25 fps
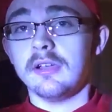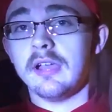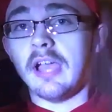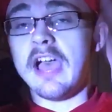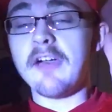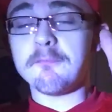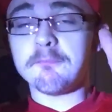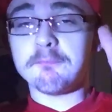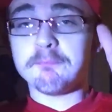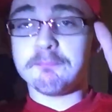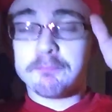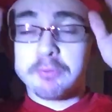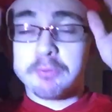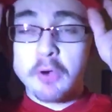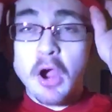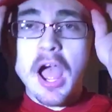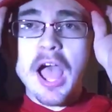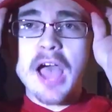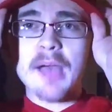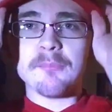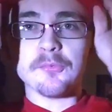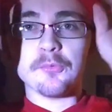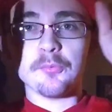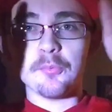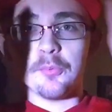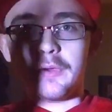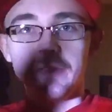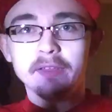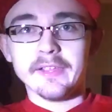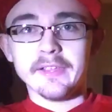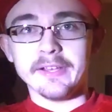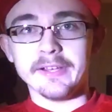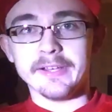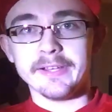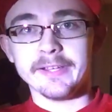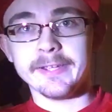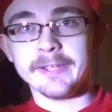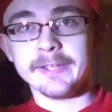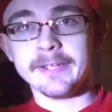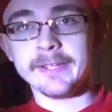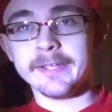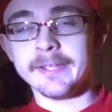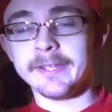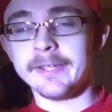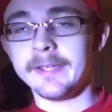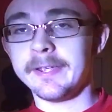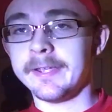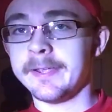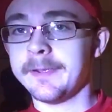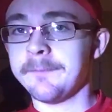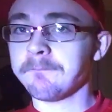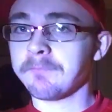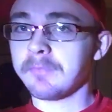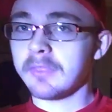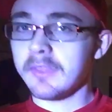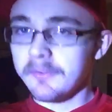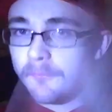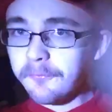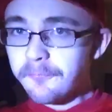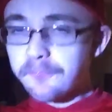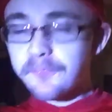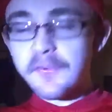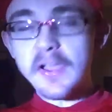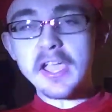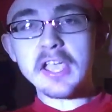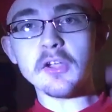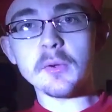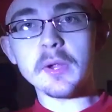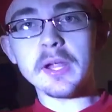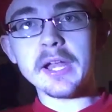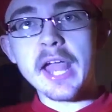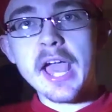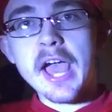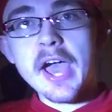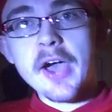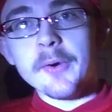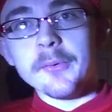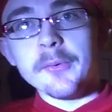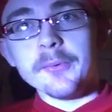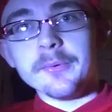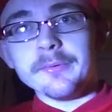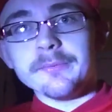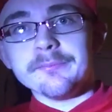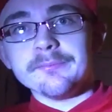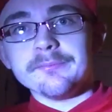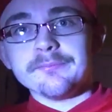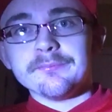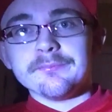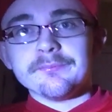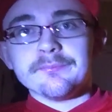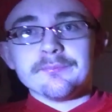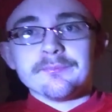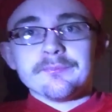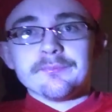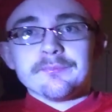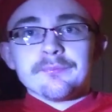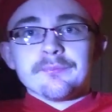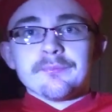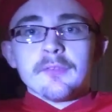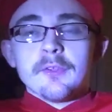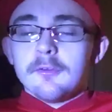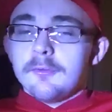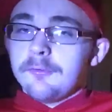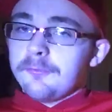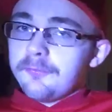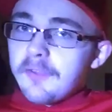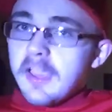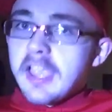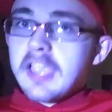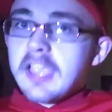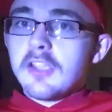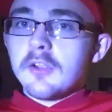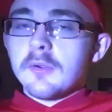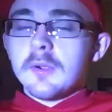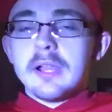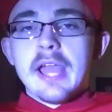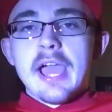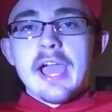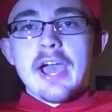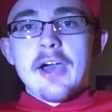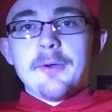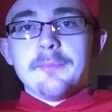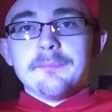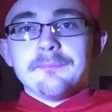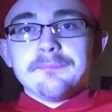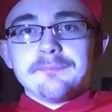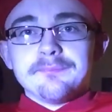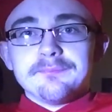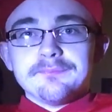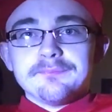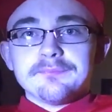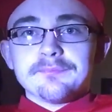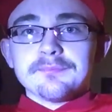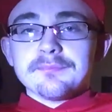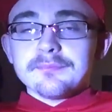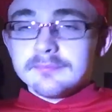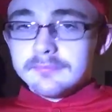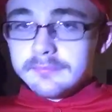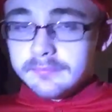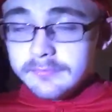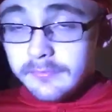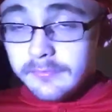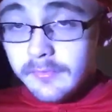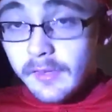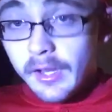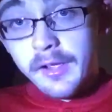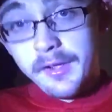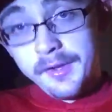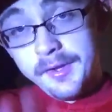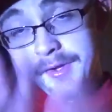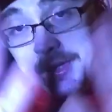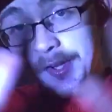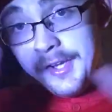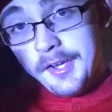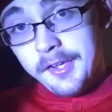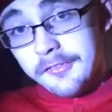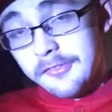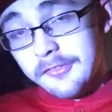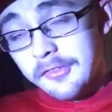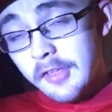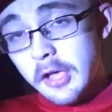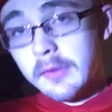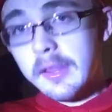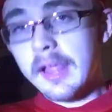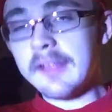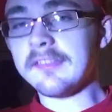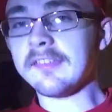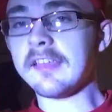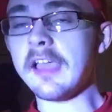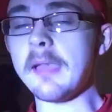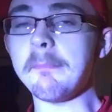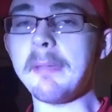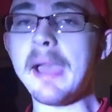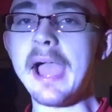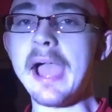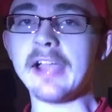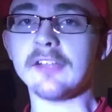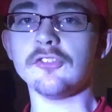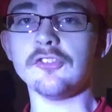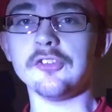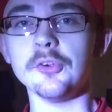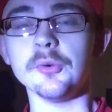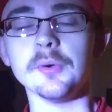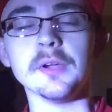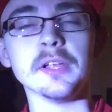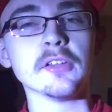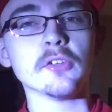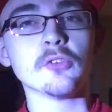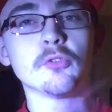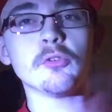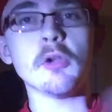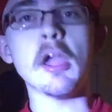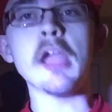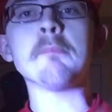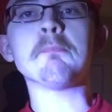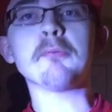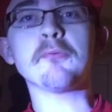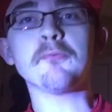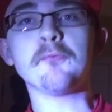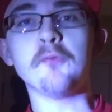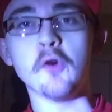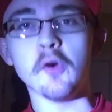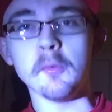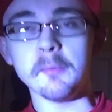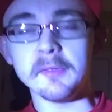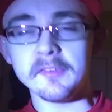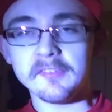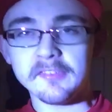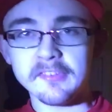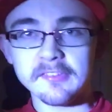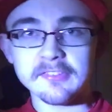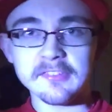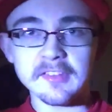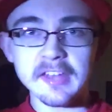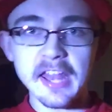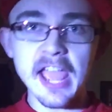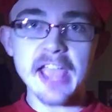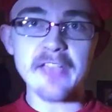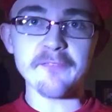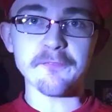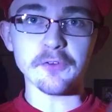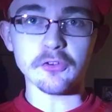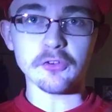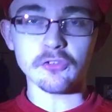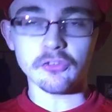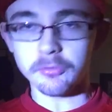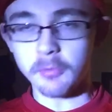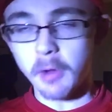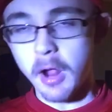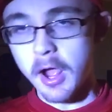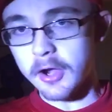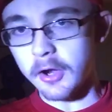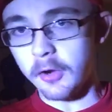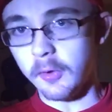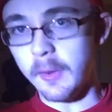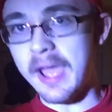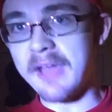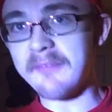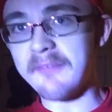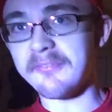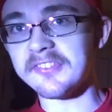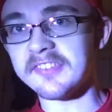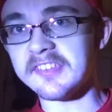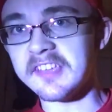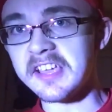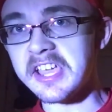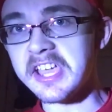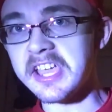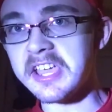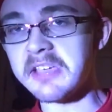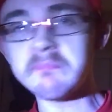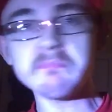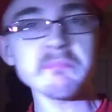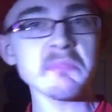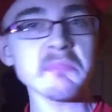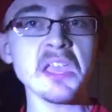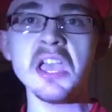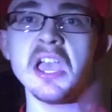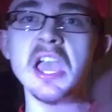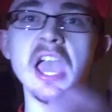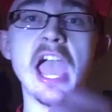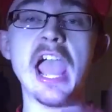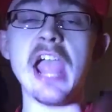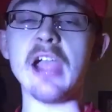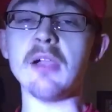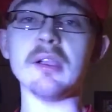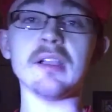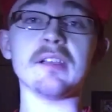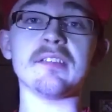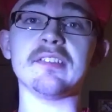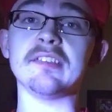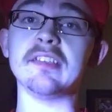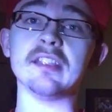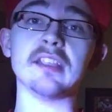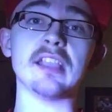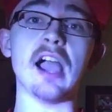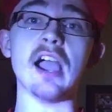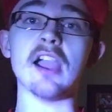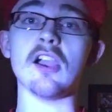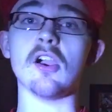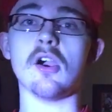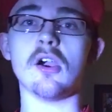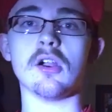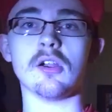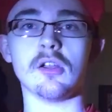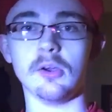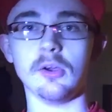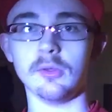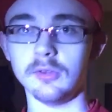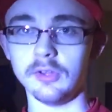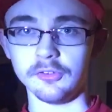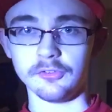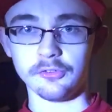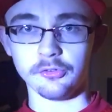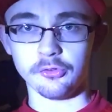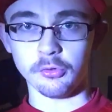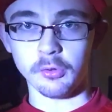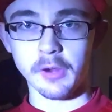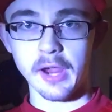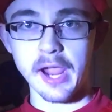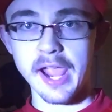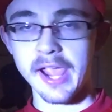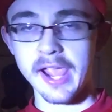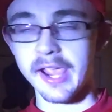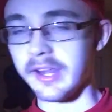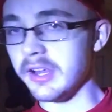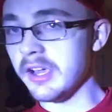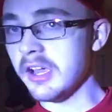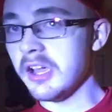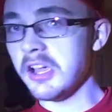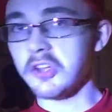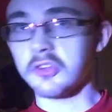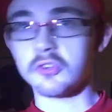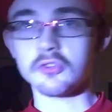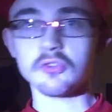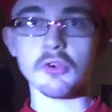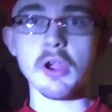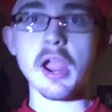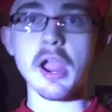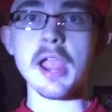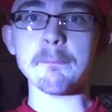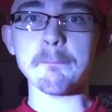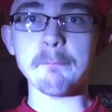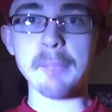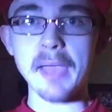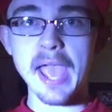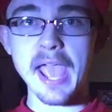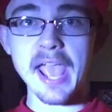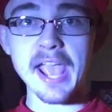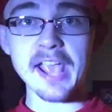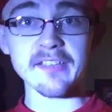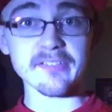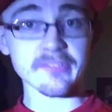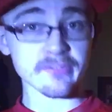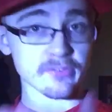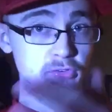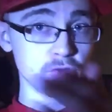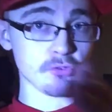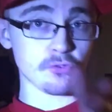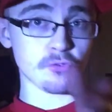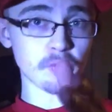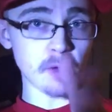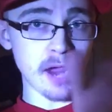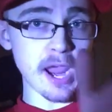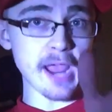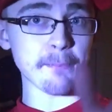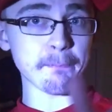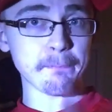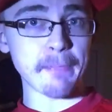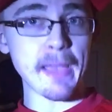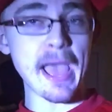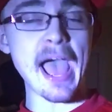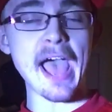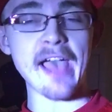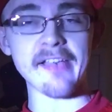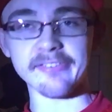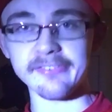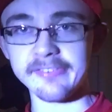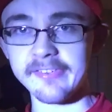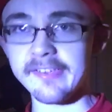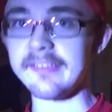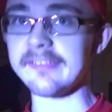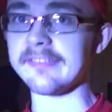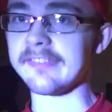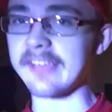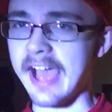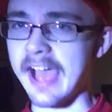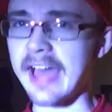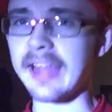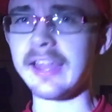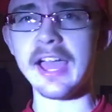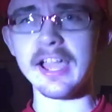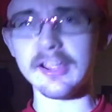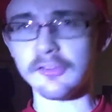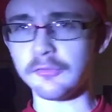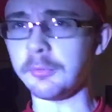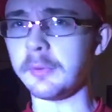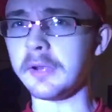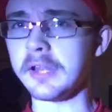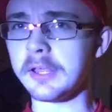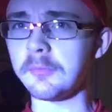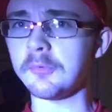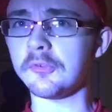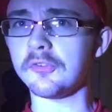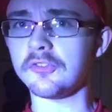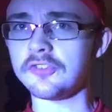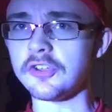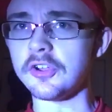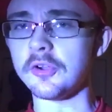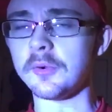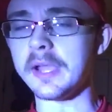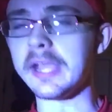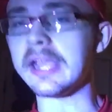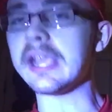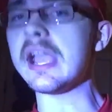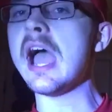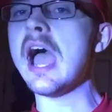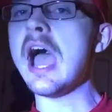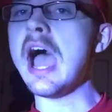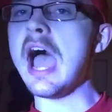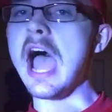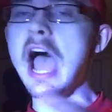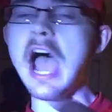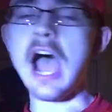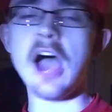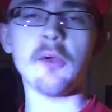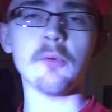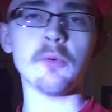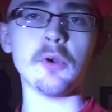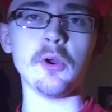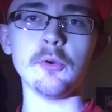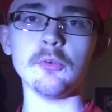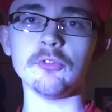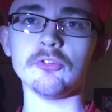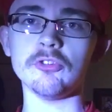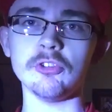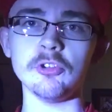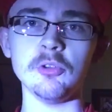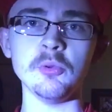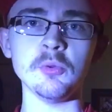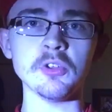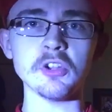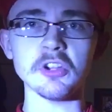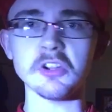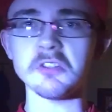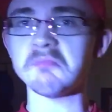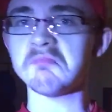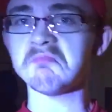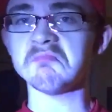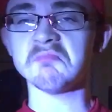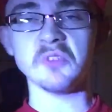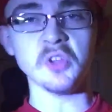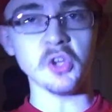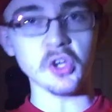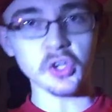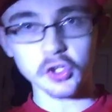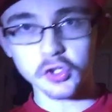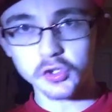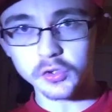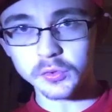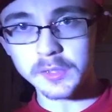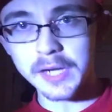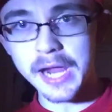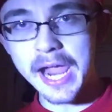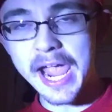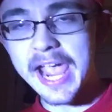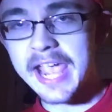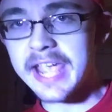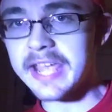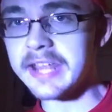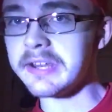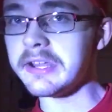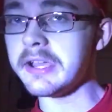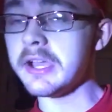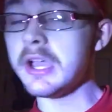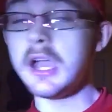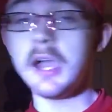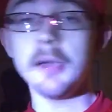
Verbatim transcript: Have problems with. Figure it out. Figure it out. So let's get back to it. Great performances today for Toronto FC. Erickson Gallardo looked great. Great pace, great passes. I liked what he was doing. Auro Jr. looked great.